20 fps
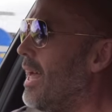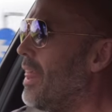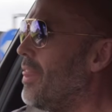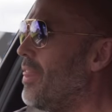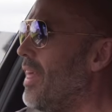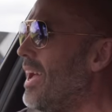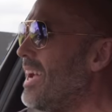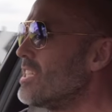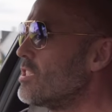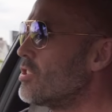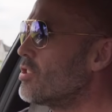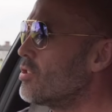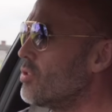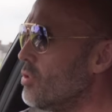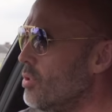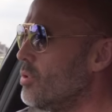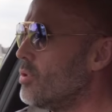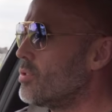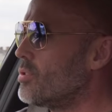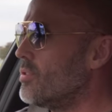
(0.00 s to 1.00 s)
That's
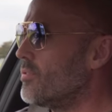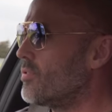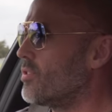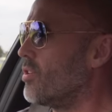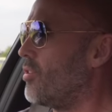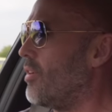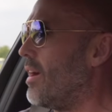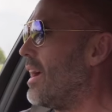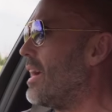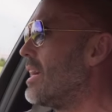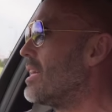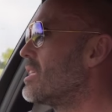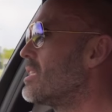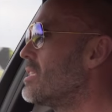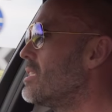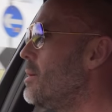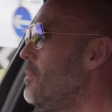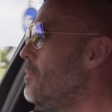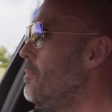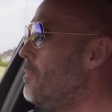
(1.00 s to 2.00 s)
sort of
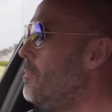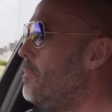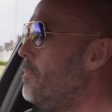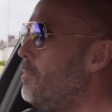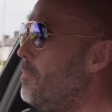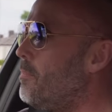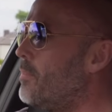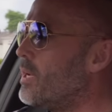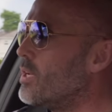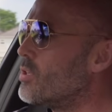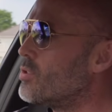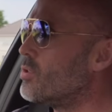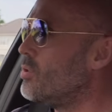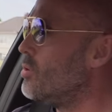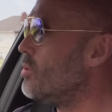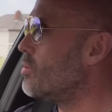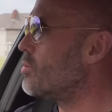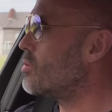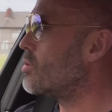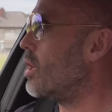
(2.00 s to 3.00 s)
correct, but it's
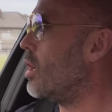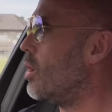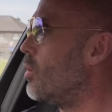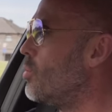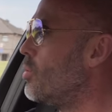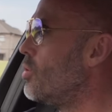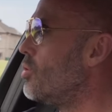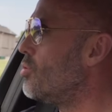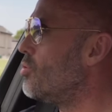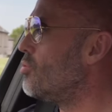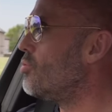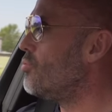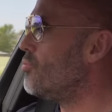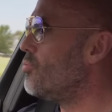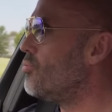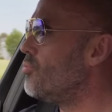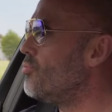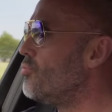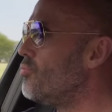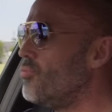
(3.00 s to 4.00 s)
also
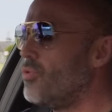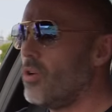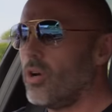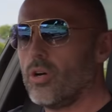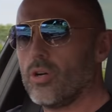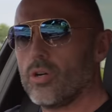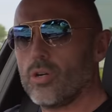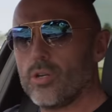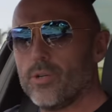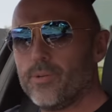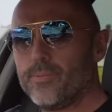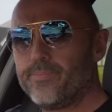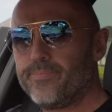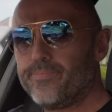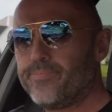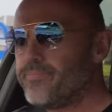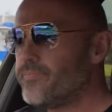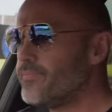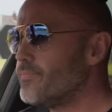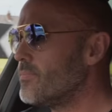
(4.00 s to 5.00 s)
wrong,
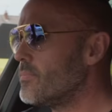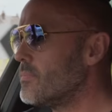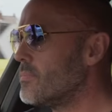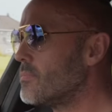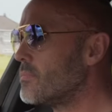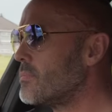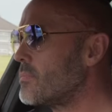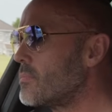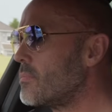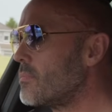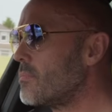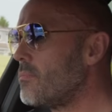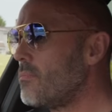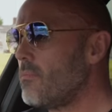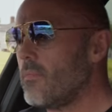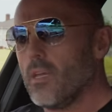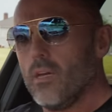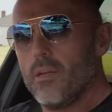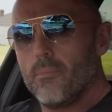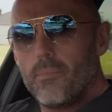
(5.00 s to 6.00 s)

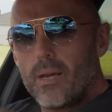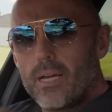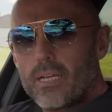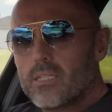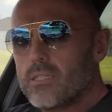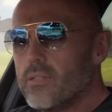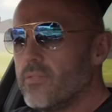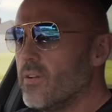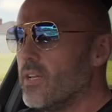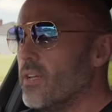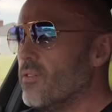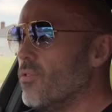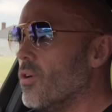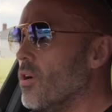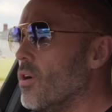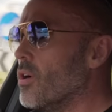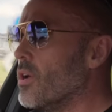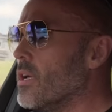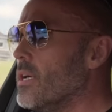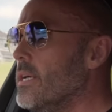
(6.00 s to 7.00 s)
and massively
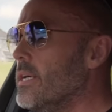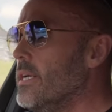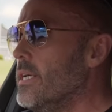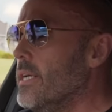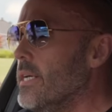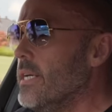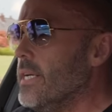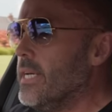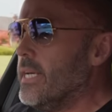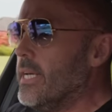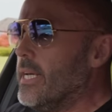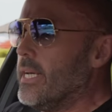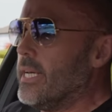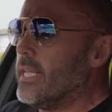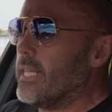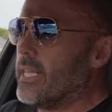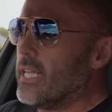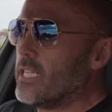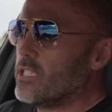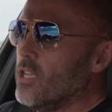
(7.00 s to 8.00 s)
wrong.
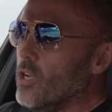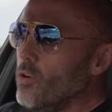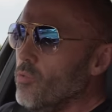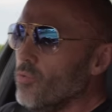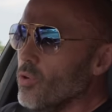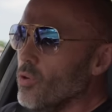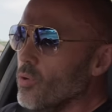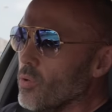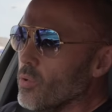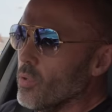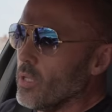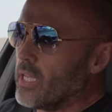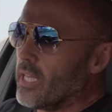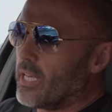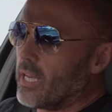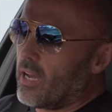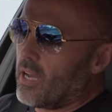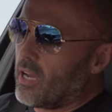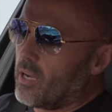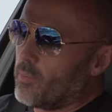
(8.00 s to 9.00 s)
There's no rule
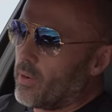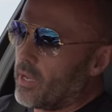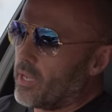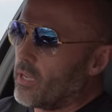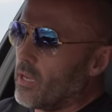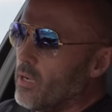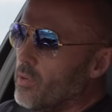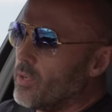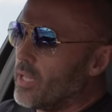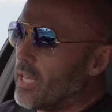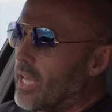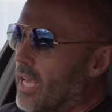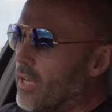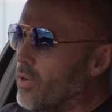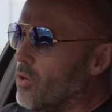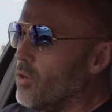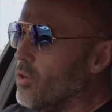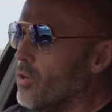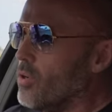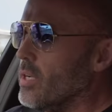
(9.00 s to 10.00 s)
in the Highway Code
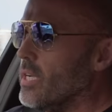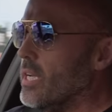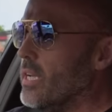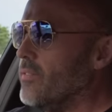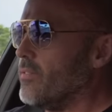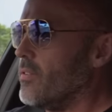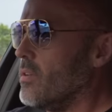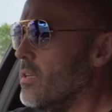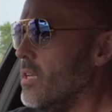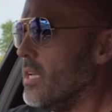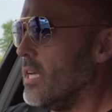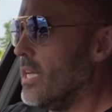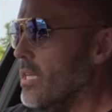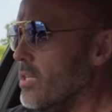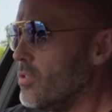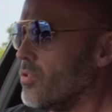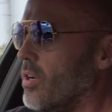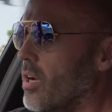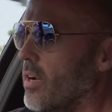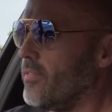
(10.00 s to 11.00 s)
again, or even
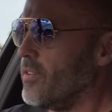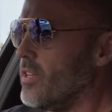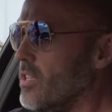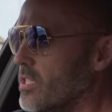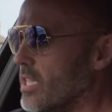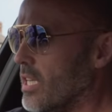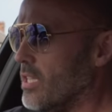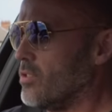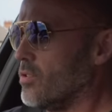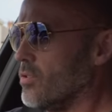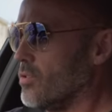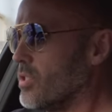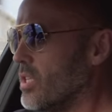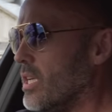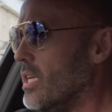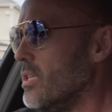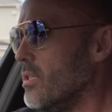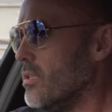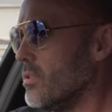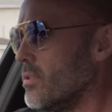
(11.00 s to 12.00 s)
in Driving Essential
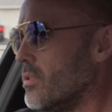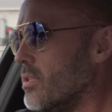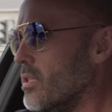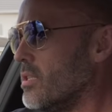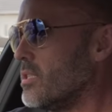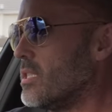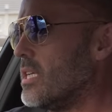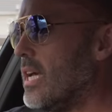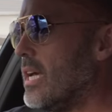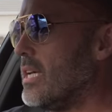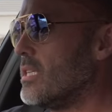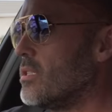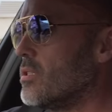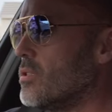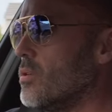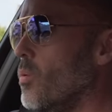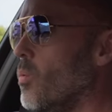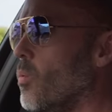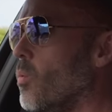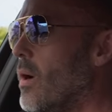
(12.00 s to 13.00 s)
Skills, that
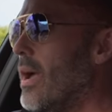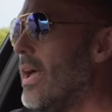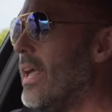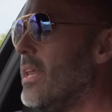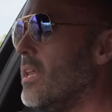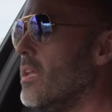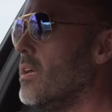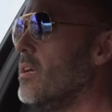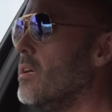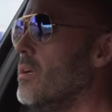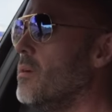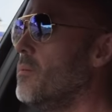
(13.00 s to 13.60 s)
says when